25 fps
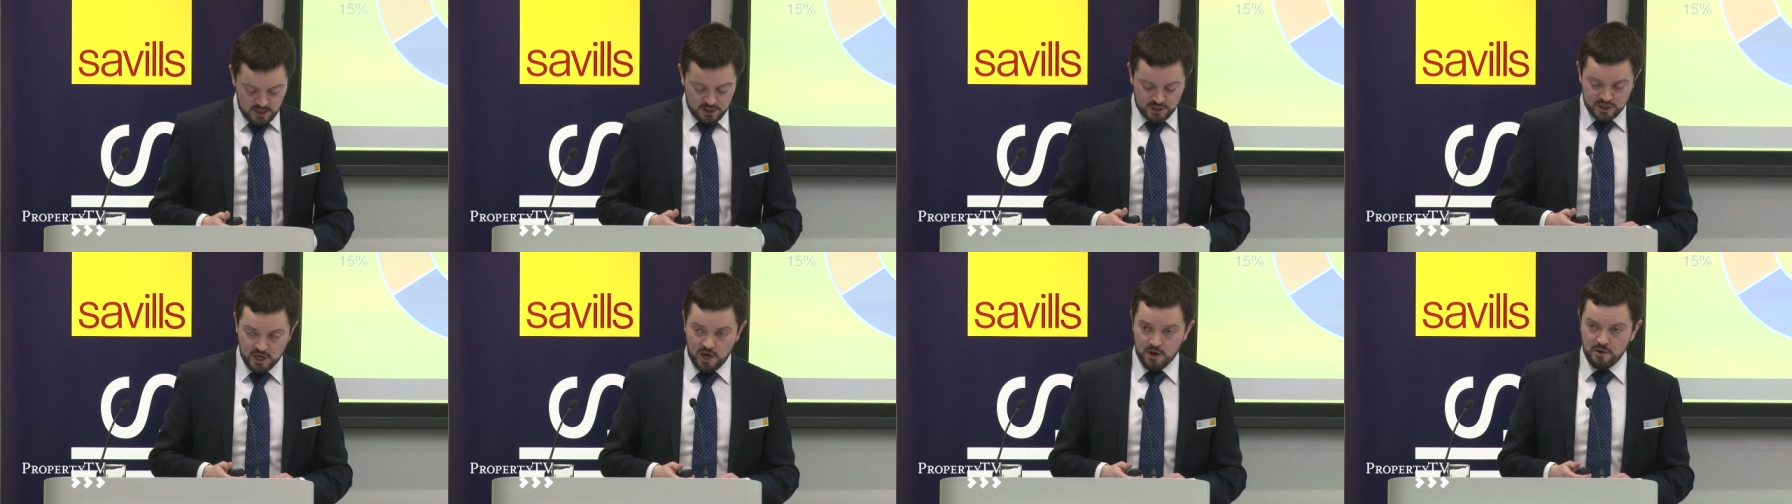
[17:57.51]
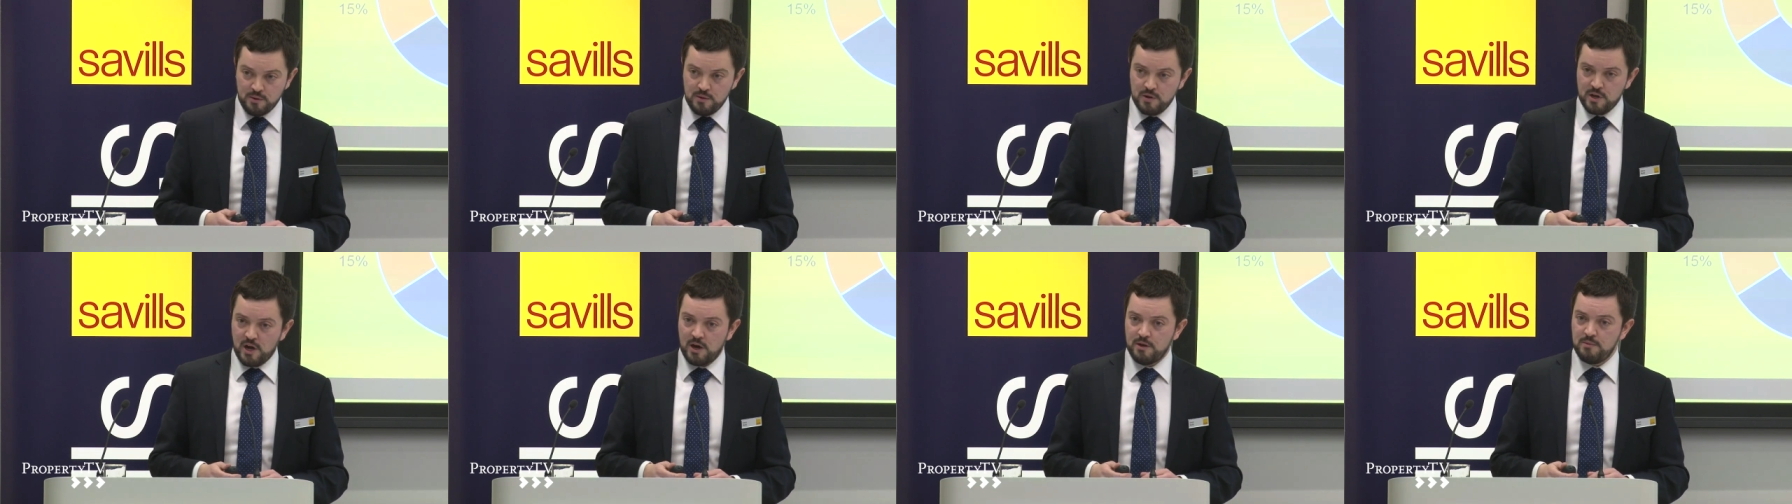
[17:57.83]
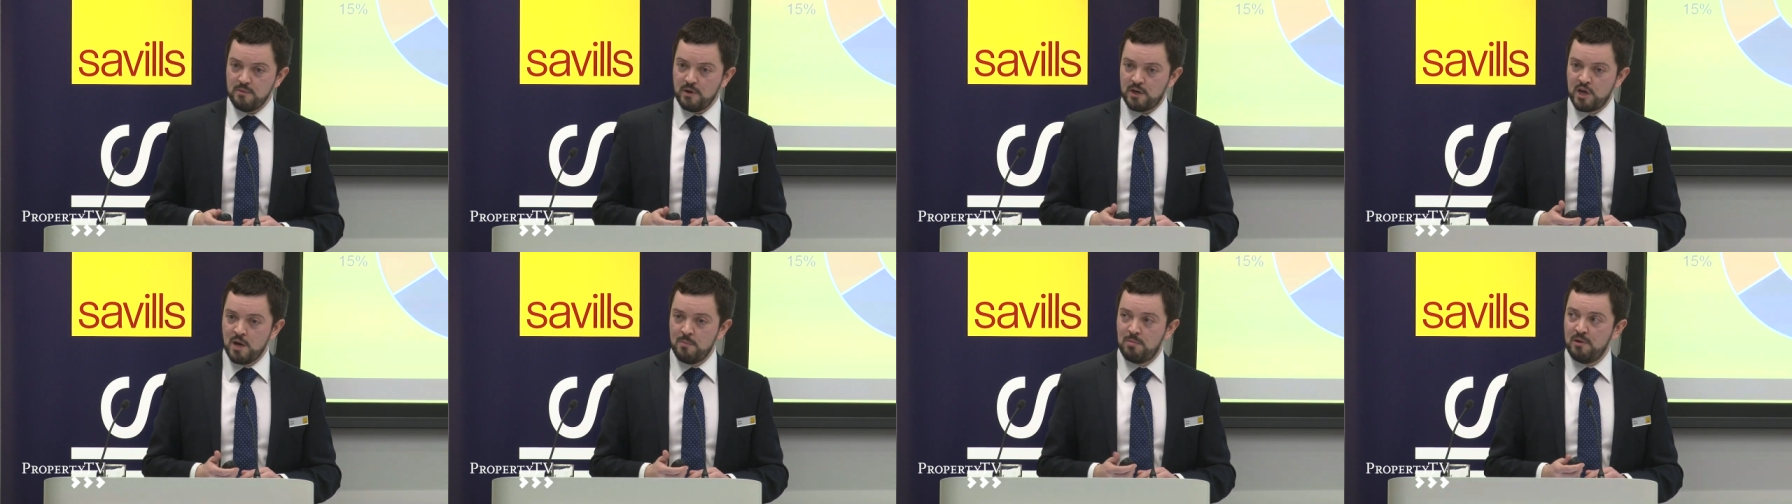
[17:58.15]
So, you know,
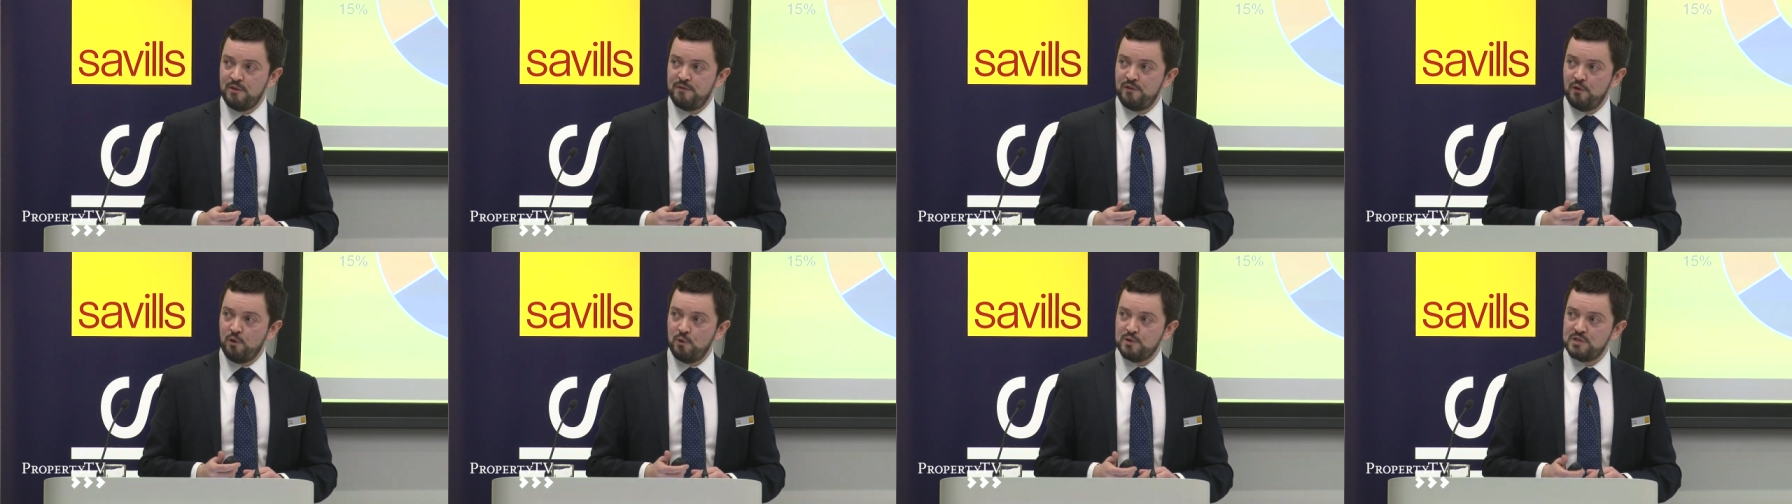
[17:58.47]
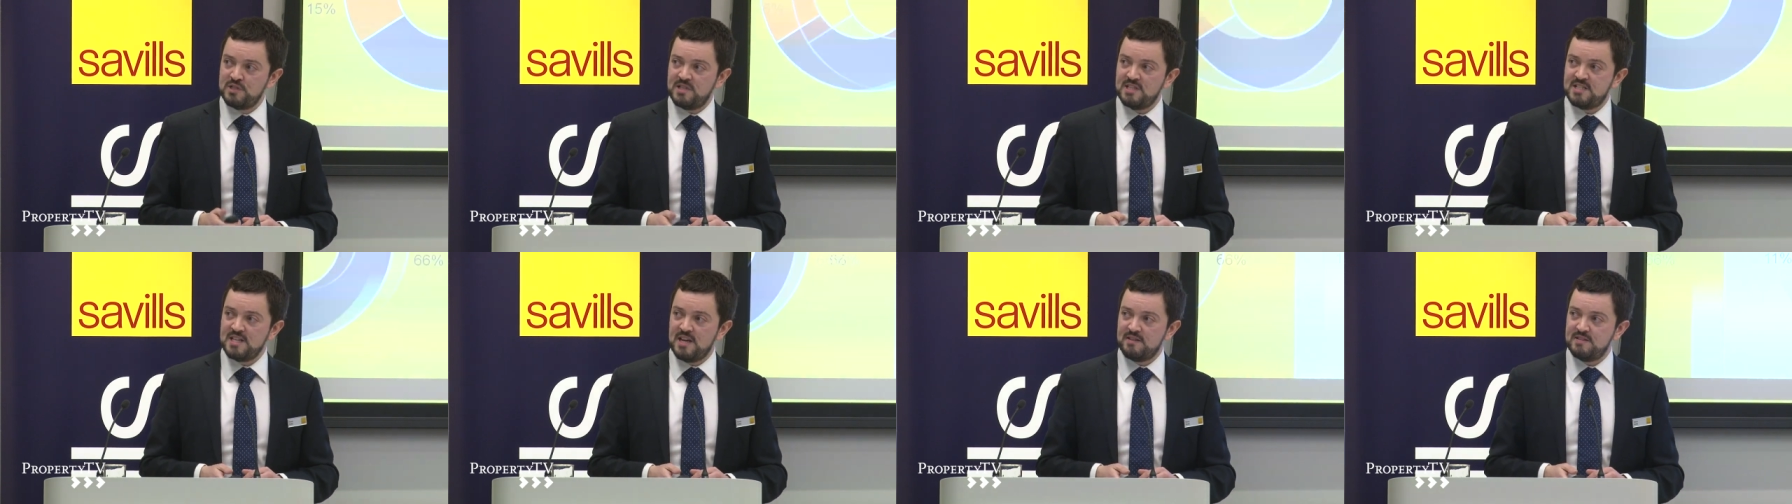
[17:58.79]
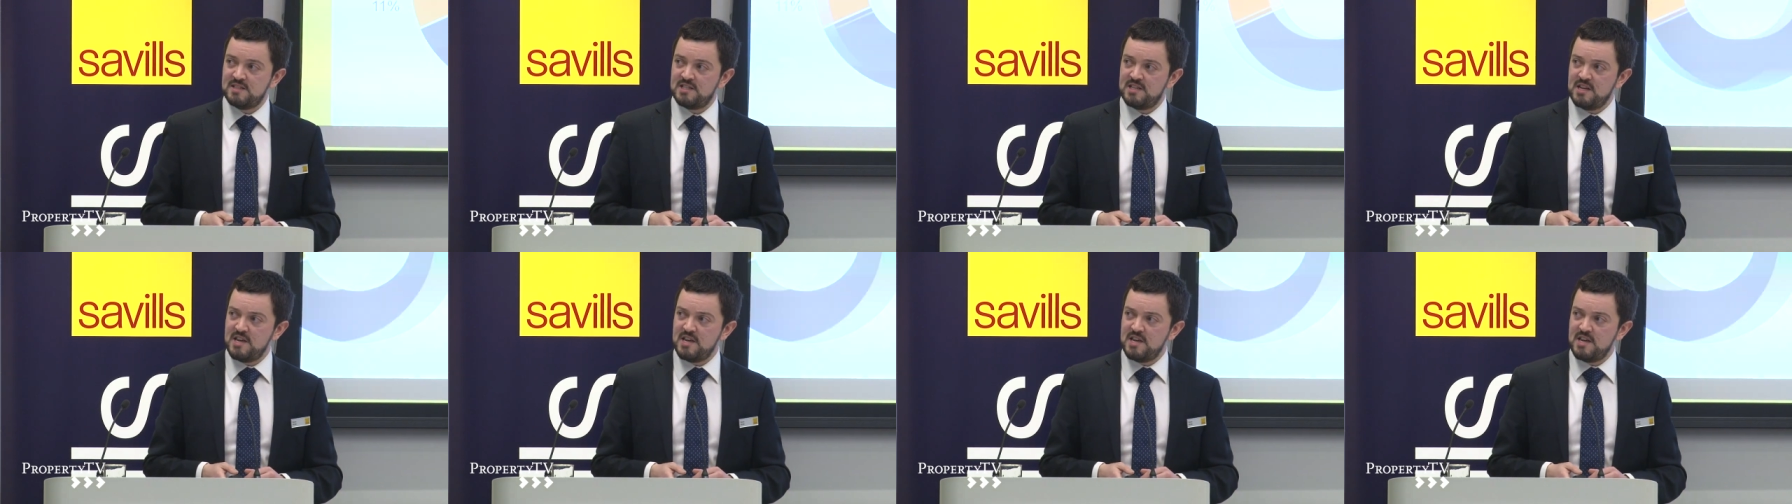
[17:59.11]
a couple of thoughts to set the